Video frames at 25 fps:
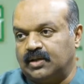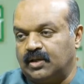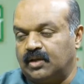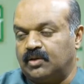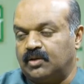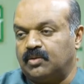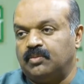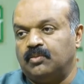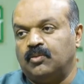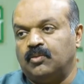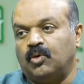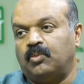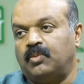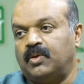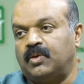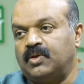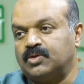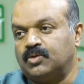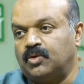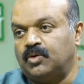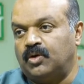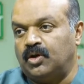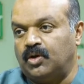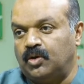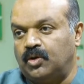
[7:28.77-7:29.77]
So nobody
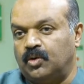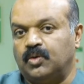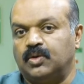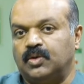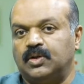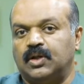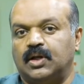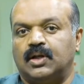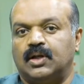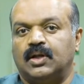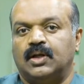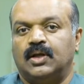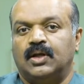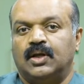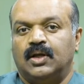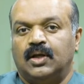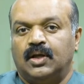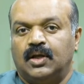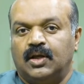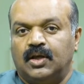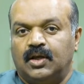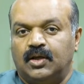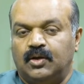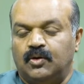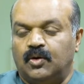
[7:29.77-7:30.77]
is going to know that
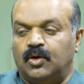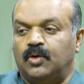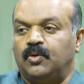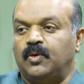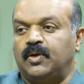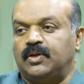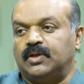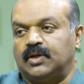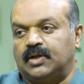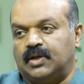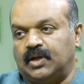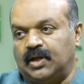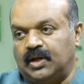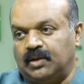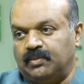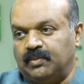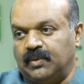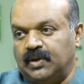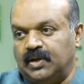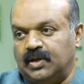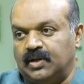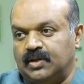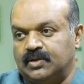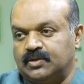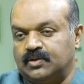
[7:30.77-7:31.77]
you are doing the treatment.